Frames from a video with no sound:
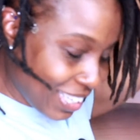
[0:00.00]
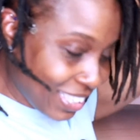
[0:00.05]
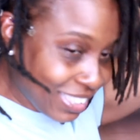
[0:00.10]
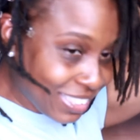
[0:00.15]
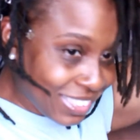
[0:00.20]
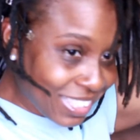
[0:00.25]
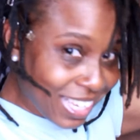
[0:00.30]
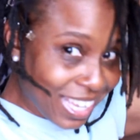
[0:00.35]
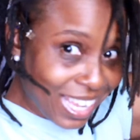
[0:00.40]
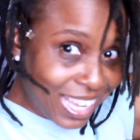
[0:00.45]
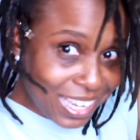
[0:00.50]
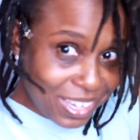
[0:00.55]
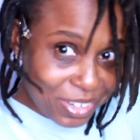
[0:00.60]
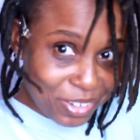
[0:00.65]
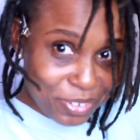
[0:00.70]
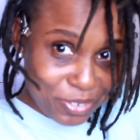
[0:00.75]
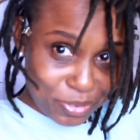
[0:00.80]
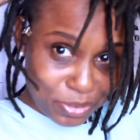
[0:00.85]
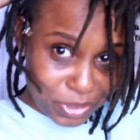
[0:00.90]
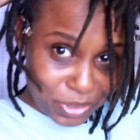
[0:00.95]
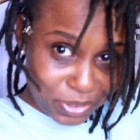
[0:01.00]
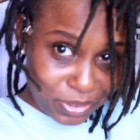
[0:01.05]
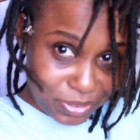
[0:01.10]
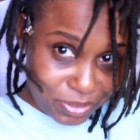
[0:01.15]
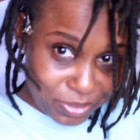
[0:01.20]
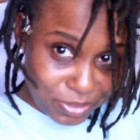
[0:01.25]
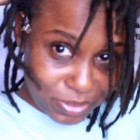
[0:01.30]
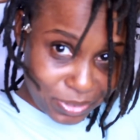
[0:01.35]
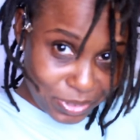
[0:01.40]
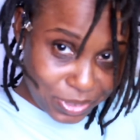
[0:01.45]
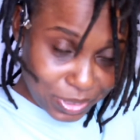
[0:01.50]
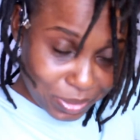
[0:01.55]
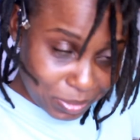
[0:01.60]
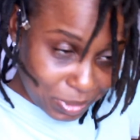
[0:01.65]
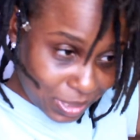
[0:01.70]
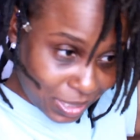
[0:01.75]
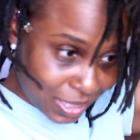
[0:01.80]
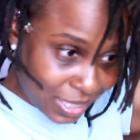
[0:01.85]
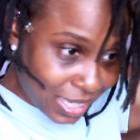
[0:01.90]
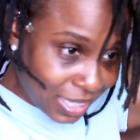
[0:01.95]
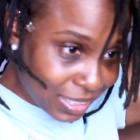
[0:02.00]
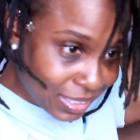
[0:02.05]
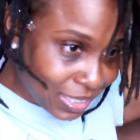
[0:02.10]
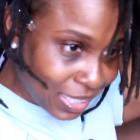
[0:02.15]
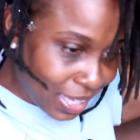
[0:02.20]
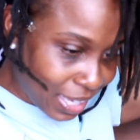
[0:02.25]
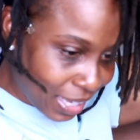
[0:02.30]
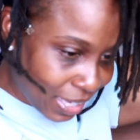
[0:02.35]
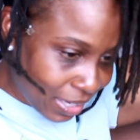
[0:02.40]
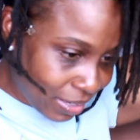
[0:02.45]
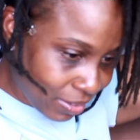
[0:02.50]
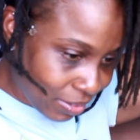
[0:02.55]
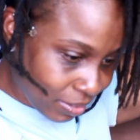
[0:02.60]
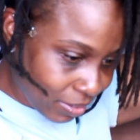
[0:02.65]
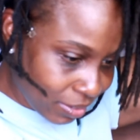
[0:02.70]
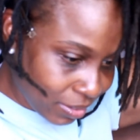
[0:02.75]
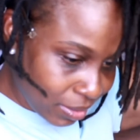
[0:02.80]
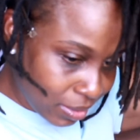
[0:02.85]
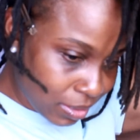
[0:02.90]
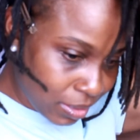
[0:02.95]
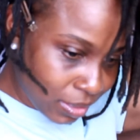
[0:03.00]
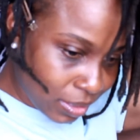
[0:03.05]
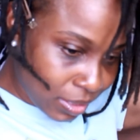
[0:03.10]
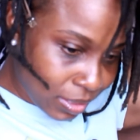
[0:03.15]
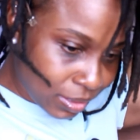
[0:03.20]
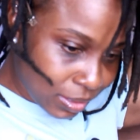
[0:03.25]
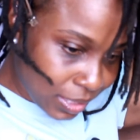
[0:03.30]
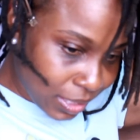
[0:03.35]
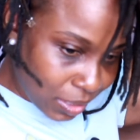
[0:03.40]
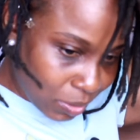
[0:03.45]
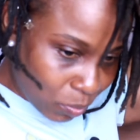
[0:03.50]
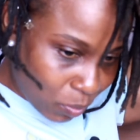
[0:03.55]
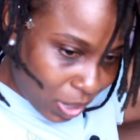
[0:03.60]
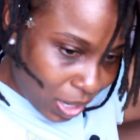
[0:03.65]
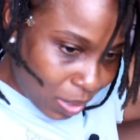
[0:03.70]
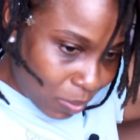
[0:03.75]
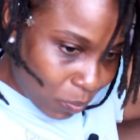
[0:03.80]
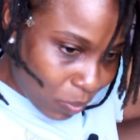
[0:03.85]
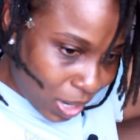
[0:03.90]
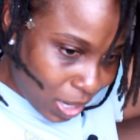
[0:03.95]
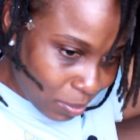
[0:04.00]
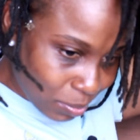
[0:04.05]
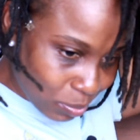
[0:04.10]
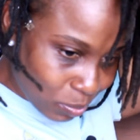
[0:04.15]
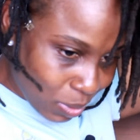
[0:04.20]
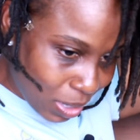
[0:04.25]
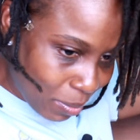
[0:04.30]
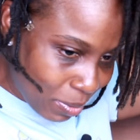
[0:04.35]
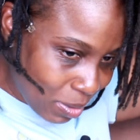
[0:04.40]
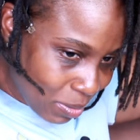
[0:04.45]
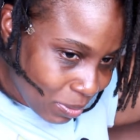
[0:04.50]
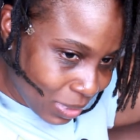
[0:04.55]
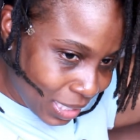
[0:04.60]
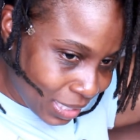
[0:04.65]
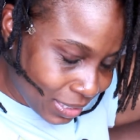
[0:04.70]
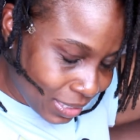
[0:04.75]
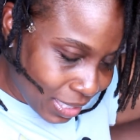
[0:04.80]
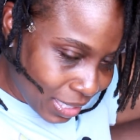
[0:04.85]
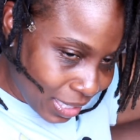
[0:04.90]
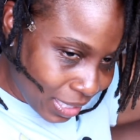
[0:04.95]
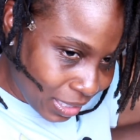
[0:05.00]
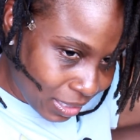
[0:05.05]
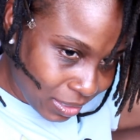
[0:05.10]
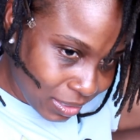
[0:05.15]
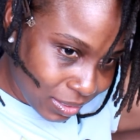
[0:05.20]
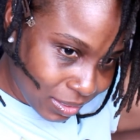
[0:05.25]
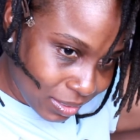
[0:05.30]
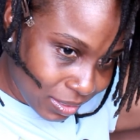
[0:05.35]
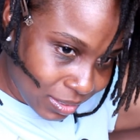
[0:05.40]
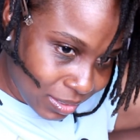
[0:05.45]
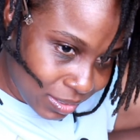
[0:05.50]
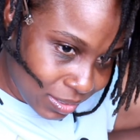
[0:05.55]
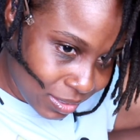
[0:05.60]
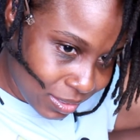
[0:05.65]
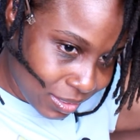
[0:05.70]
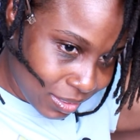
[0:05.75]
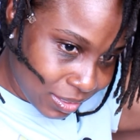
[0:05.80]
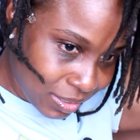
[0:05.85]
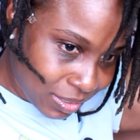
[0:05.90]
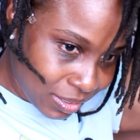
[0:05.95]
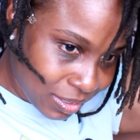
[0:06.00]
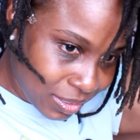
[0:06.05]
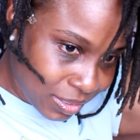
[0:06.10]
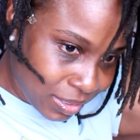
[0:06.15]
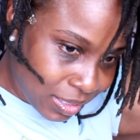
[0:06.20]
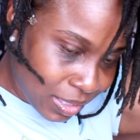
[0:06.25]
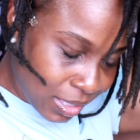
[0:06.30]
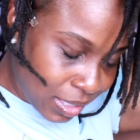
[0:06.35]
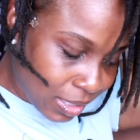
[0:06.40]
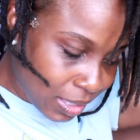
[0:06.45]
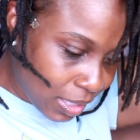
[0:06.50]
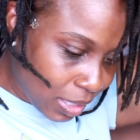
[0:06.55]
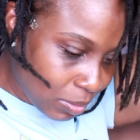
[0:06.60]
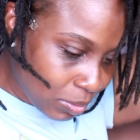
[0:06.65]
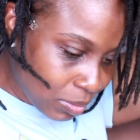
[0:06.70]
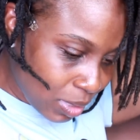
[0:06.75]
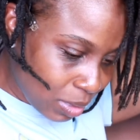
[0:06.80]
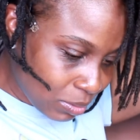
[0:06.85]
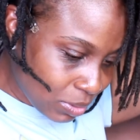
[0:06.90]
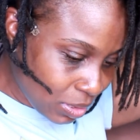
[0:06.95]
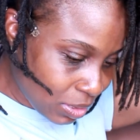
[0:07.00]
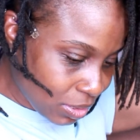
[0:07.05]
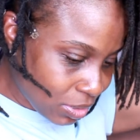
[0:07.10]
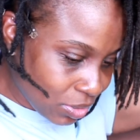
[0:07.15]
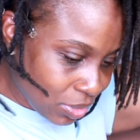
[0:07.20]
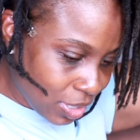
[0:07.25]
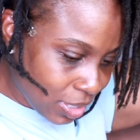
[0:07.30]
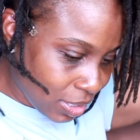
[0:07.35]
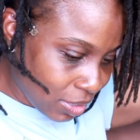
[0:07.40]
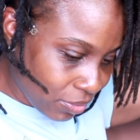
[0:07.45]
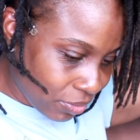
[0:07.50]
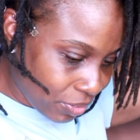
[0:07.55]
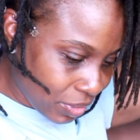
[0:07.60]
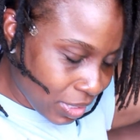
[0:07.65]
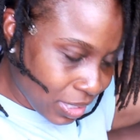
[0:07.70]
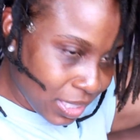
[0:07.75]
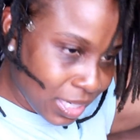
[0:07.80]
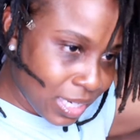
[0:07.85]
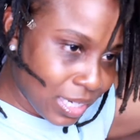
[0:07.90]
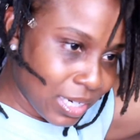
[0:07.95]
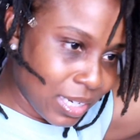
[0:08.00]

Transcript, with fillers: that is a hater for you. You see what I'm saying? That is a hater. Like why why why people like to hate? Like, I'm, I'm just trying to figure